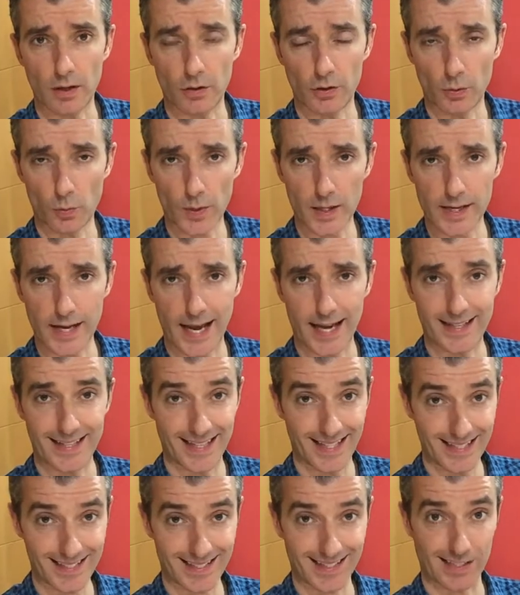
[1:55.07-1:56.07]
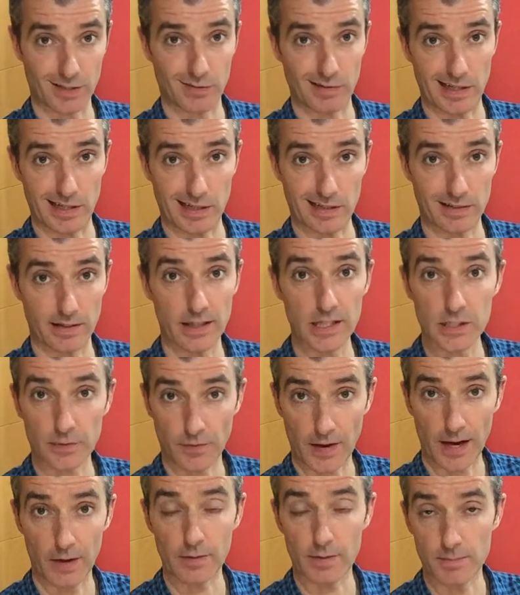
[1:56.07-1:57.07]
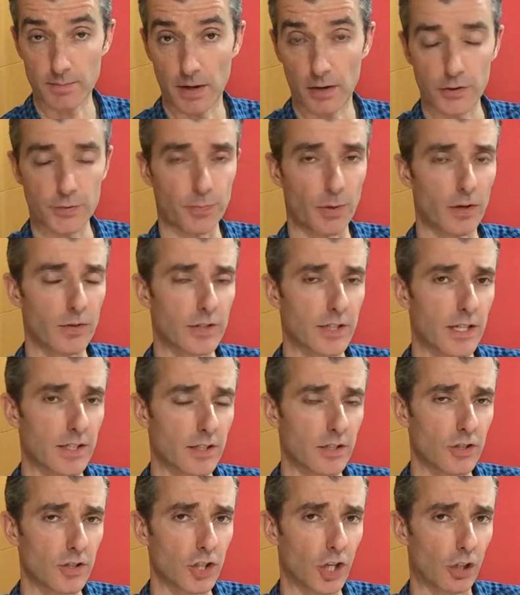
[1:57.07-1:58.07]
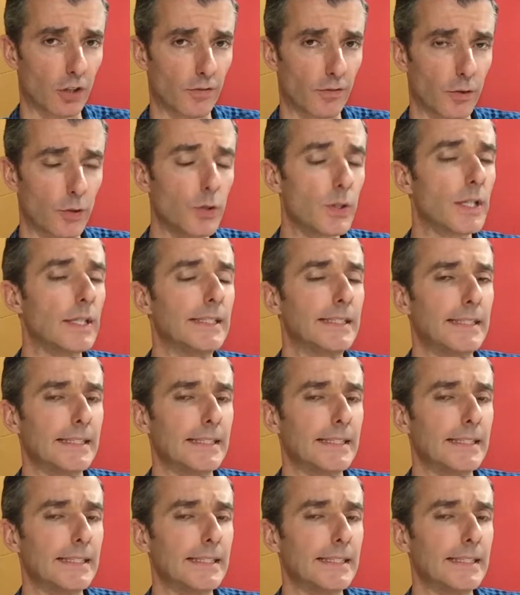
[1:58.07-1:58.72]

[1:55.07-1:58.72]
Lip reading: On the one hand, here's an ingredient that is found in most processed and junk food,